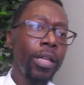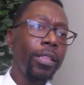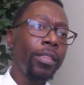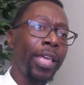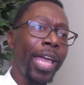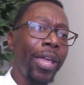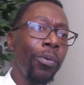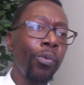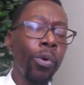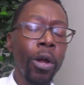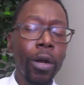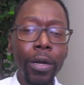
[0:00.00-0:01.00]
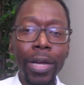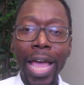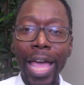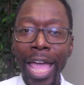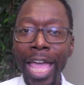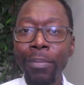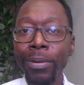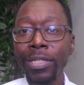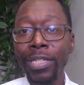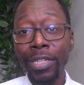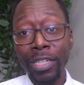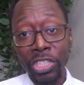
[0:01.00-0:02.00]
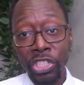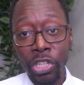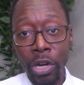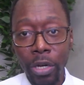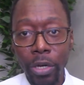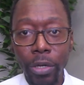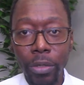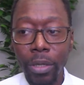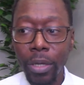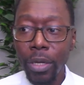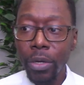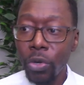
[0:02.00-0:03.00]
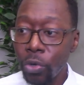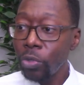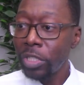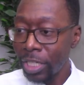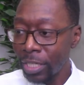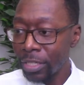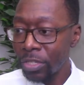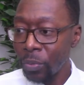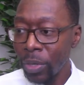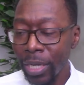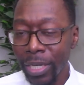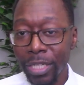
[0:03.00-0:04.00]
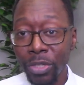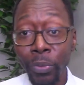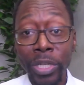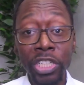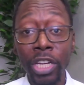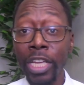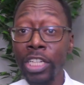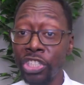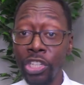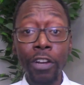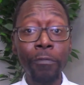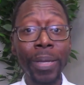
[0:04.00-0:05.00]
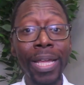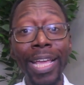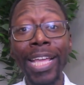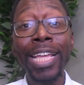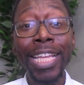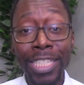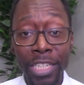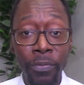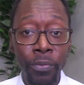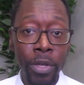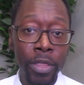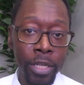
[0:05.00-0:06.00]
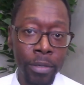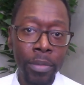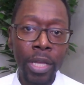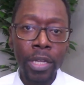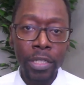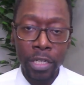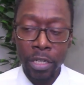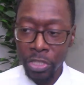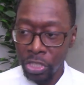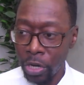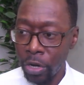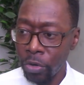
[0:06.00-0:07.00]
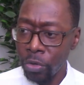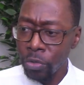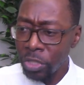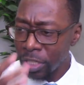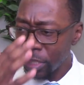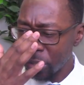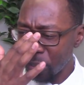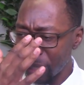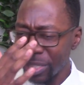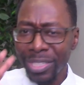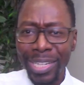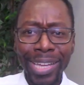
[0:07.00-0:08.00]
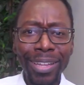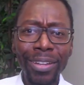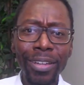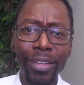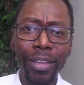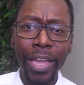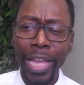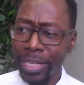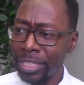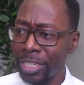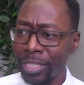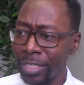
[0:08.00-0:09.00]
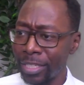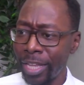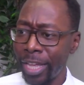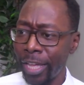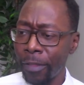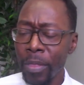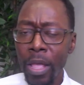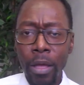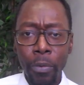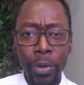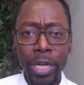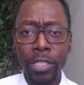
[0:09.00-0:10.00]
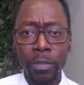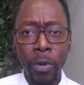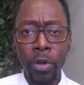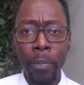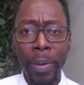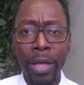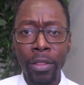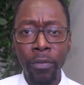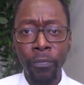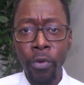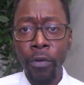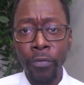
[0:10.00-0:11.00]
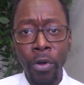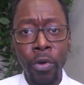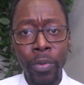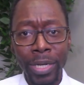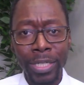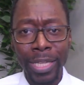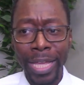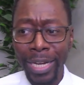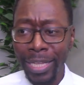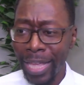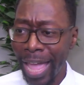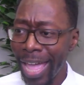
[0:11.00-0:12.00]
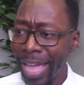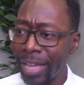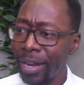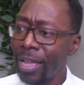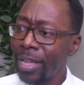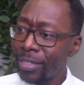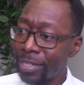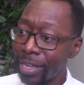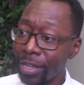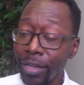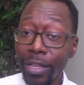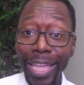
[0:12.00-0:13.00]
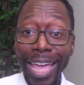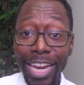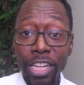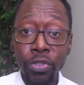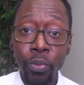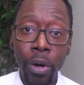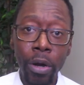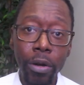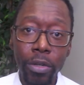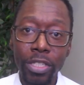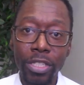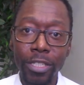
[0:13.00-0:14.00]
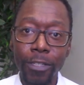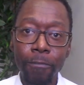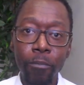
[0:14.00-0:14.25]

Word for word: They were not able to discern who Jesus was, which it should have been easy for them to discern who Jesus was. Take a look, as Jesus said when he spoke about the fourfold witness that he had, take a look at his works.